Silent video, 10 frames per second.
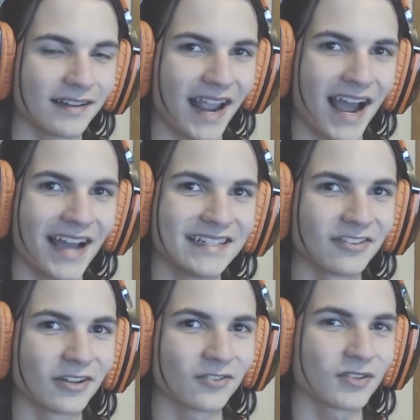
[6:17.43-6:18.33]
like
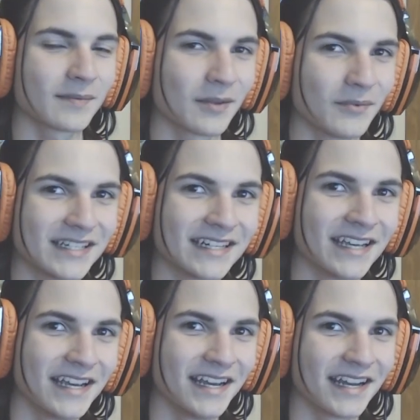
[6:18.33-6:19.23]
high-tiered electric type that we did
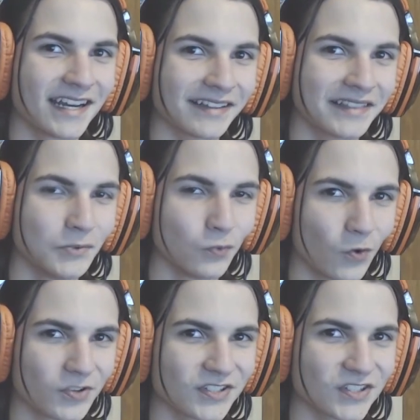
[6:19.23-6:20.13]
got the
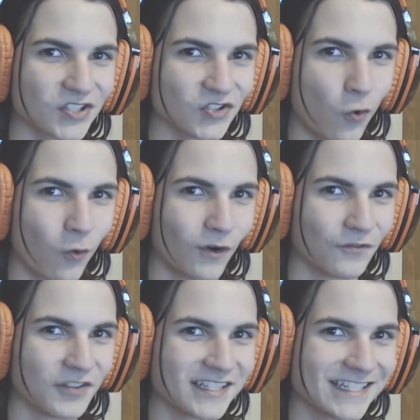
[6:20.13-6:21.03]
worst score
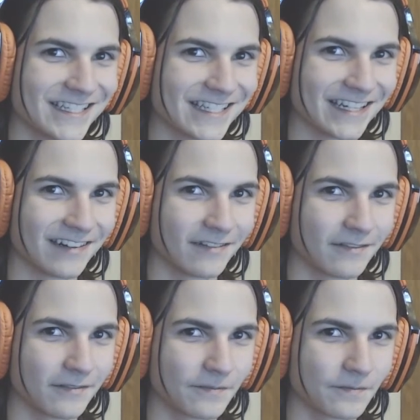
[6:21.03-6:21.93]
of the season,
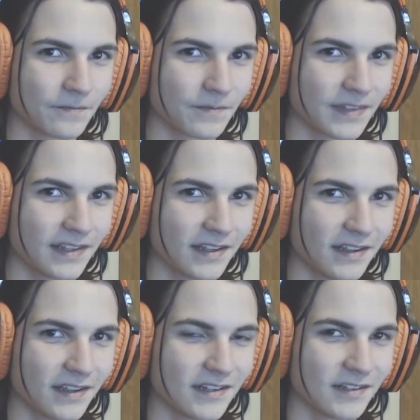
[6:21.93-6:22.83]

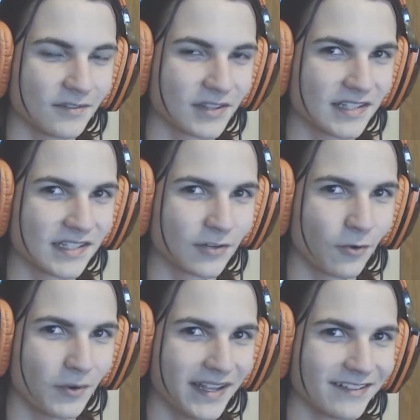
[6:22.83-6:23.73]
with
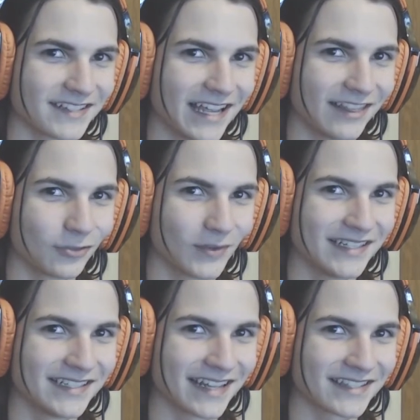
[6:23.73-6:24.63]
0 kills and 3
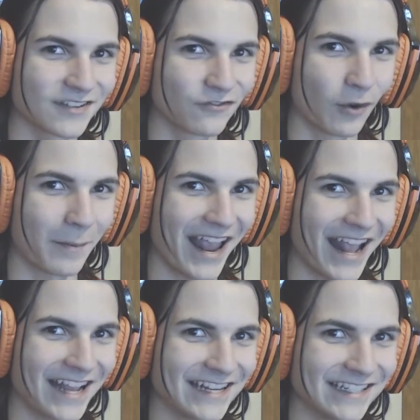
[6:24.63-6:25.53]
deaths from
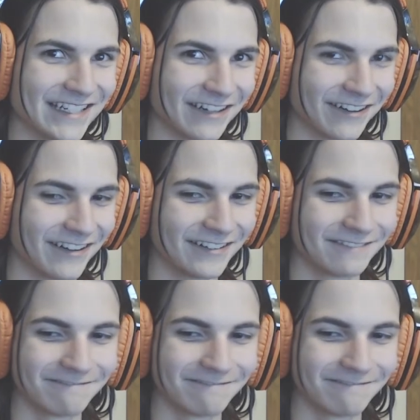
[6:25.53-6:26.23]
A tier.